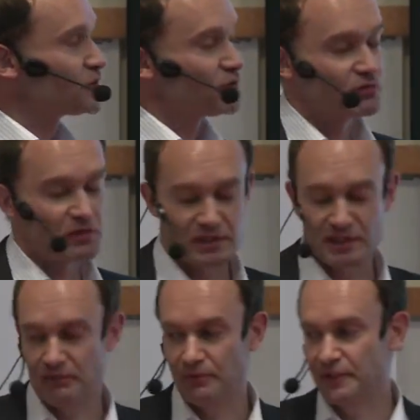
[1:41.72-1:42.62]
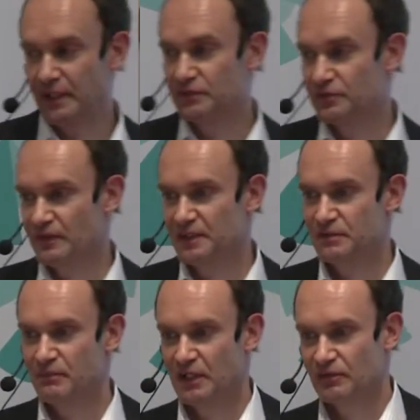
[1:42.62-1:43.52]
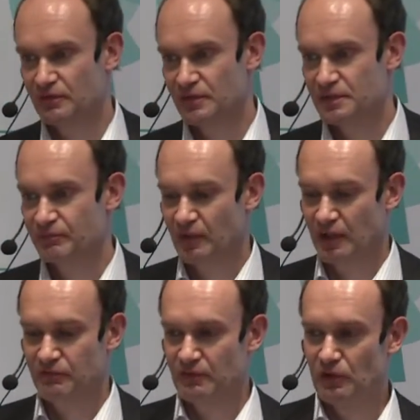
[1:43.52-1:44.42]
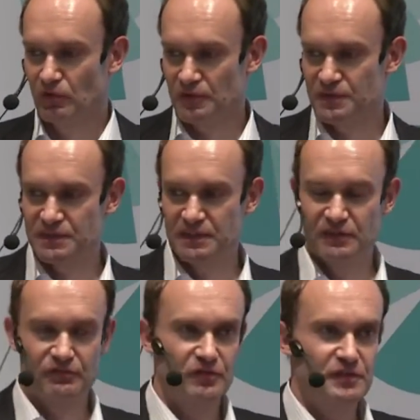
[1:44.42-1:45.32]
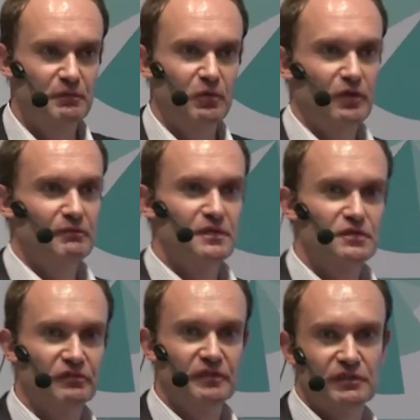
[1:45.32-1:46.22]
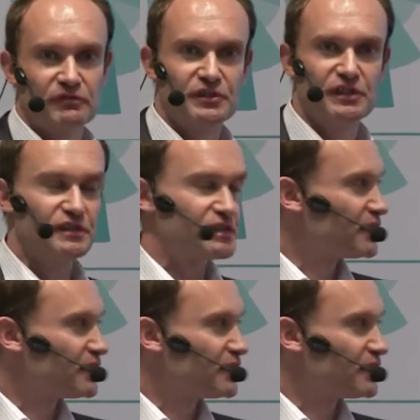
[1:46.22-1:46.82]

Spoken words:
so for example 10 to 20 megahertz. And where we also see the first deployments of heterogeneous